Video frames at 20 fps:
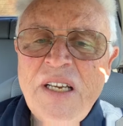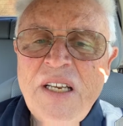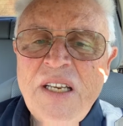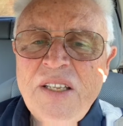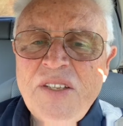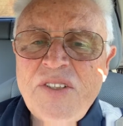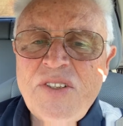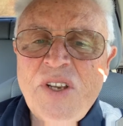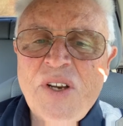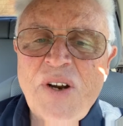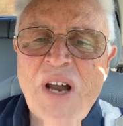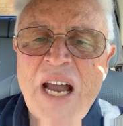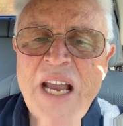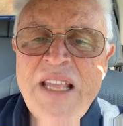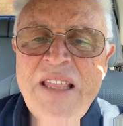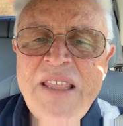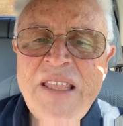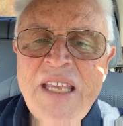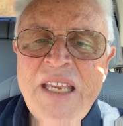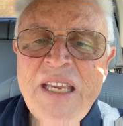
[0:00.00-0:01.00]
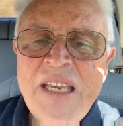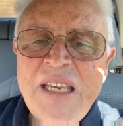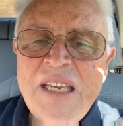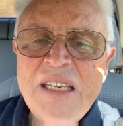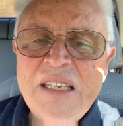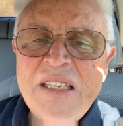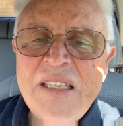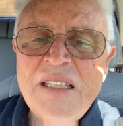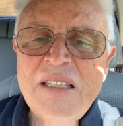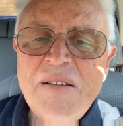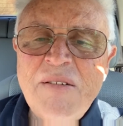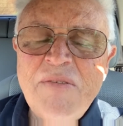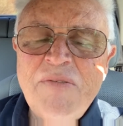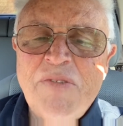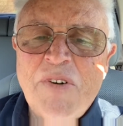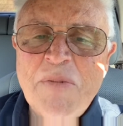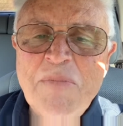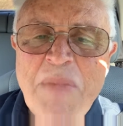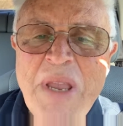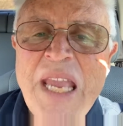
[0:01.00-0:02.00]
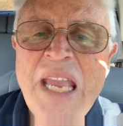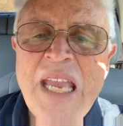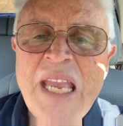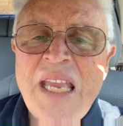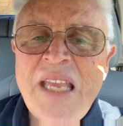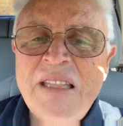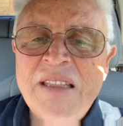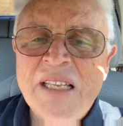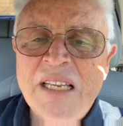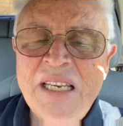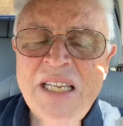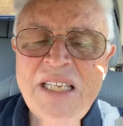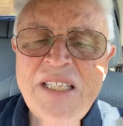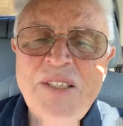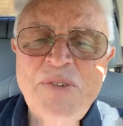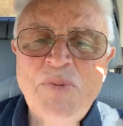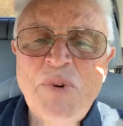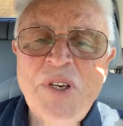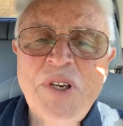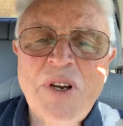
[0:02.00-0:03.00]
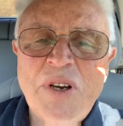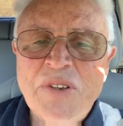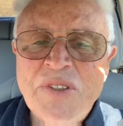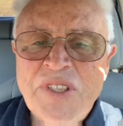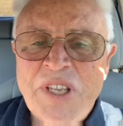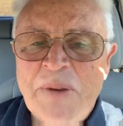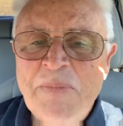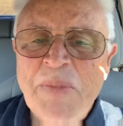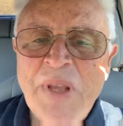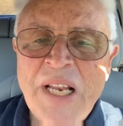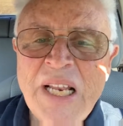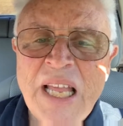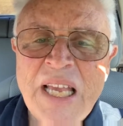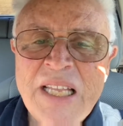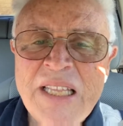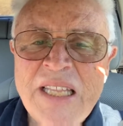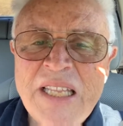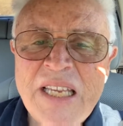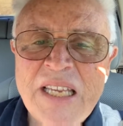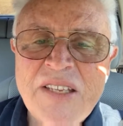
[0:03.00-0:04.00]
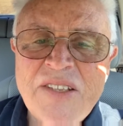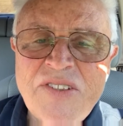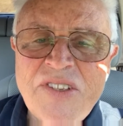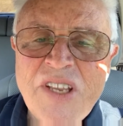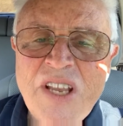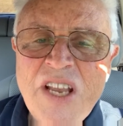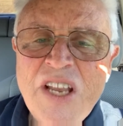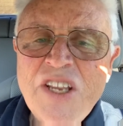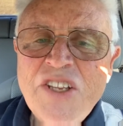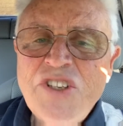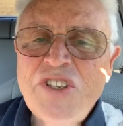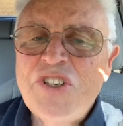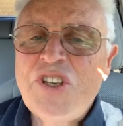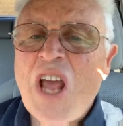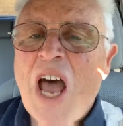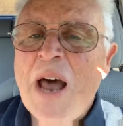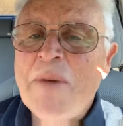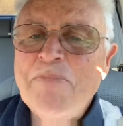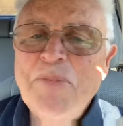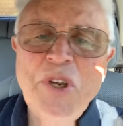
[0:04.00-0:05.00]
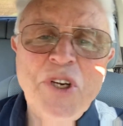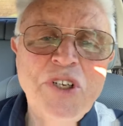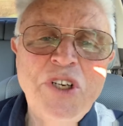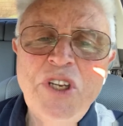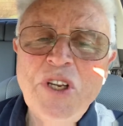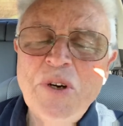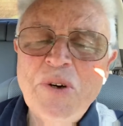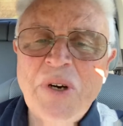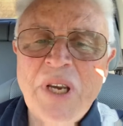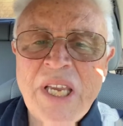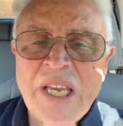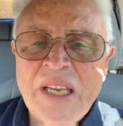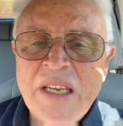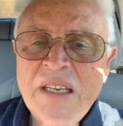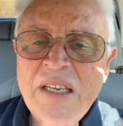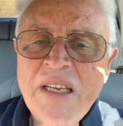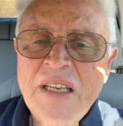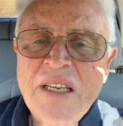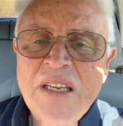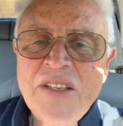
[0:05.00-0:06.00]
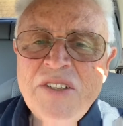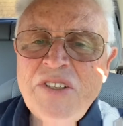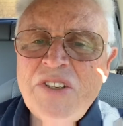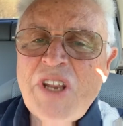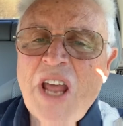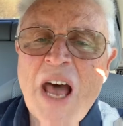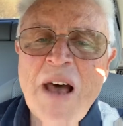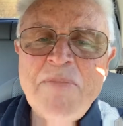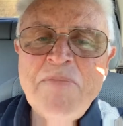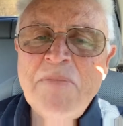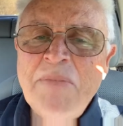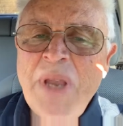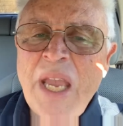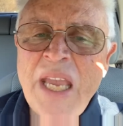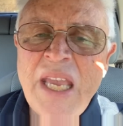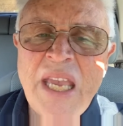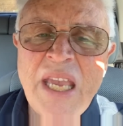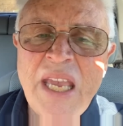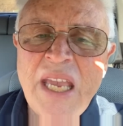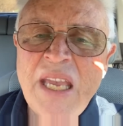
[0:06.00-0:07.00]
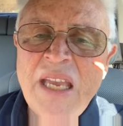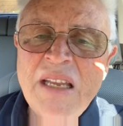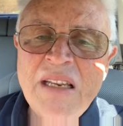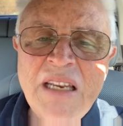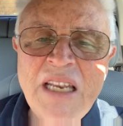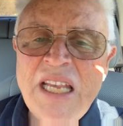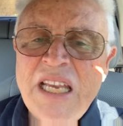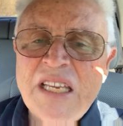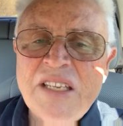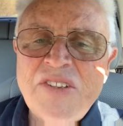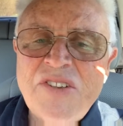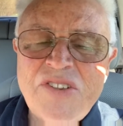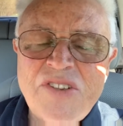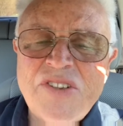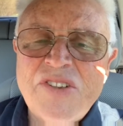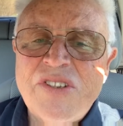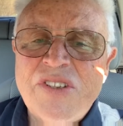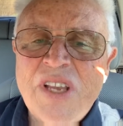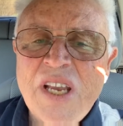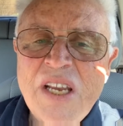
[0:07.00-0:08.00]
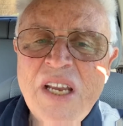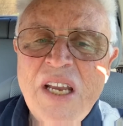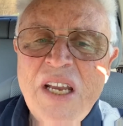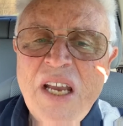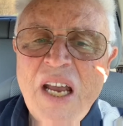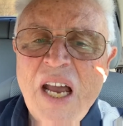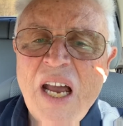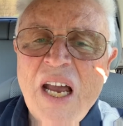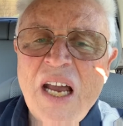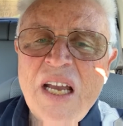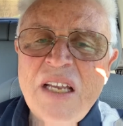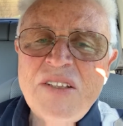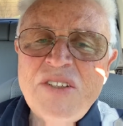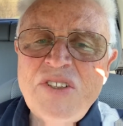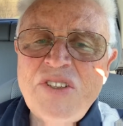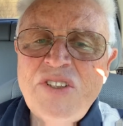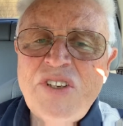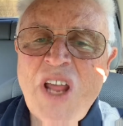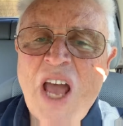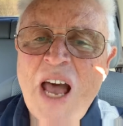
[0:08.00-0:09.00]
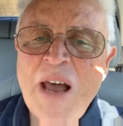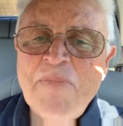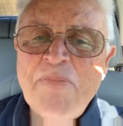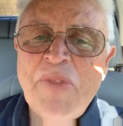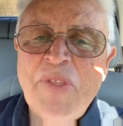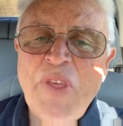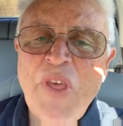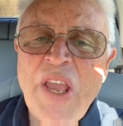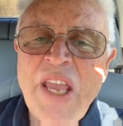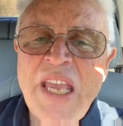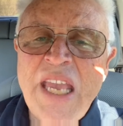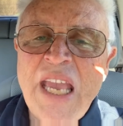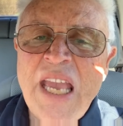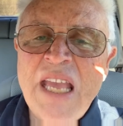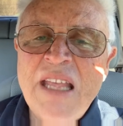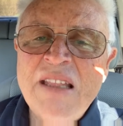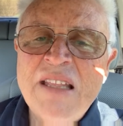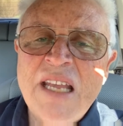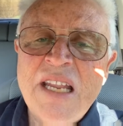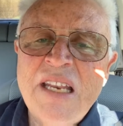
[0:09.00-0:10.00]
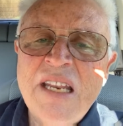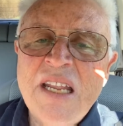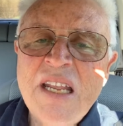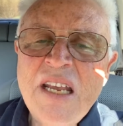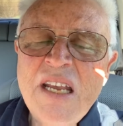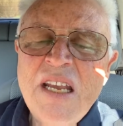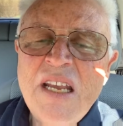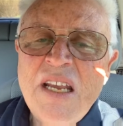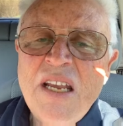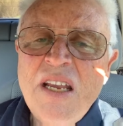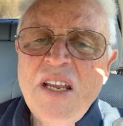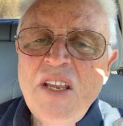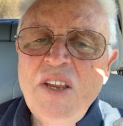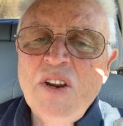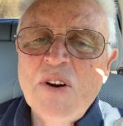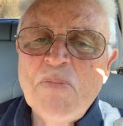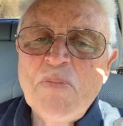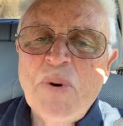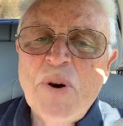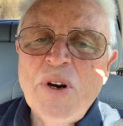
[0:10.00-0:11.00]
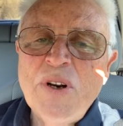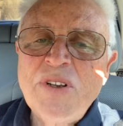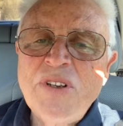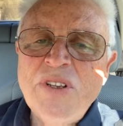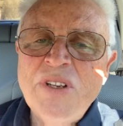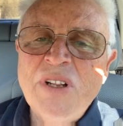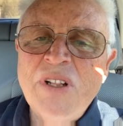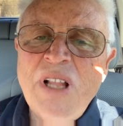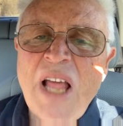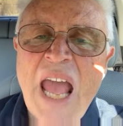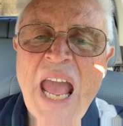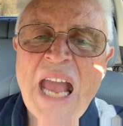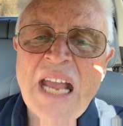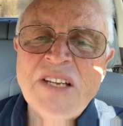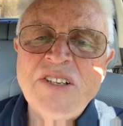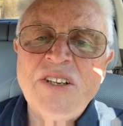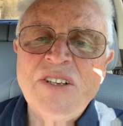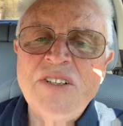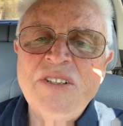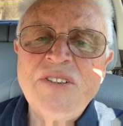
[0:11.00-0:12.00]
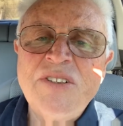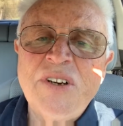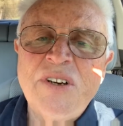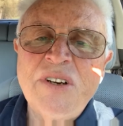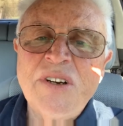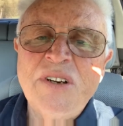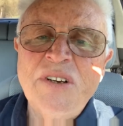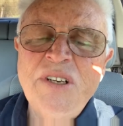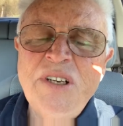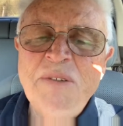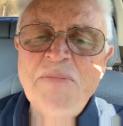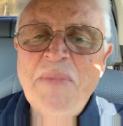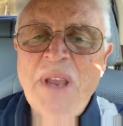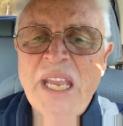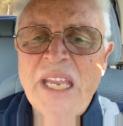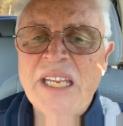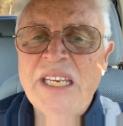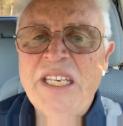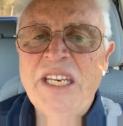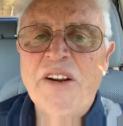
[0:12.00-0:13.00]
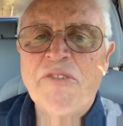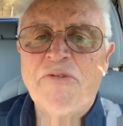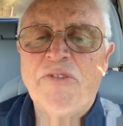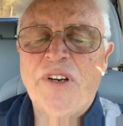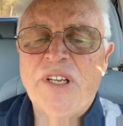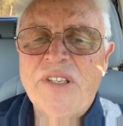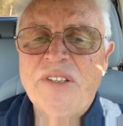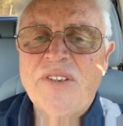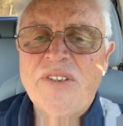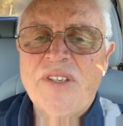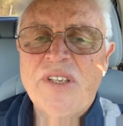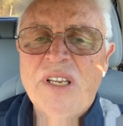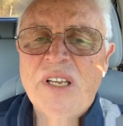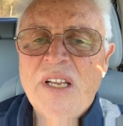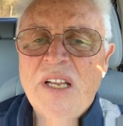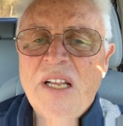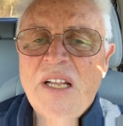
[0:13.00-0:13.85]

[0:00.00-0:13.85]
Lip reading: So I think, for me, the list would go something like this. Stop your doing. Stop making lists. Stop thinking that your personal actions are going to make a difference.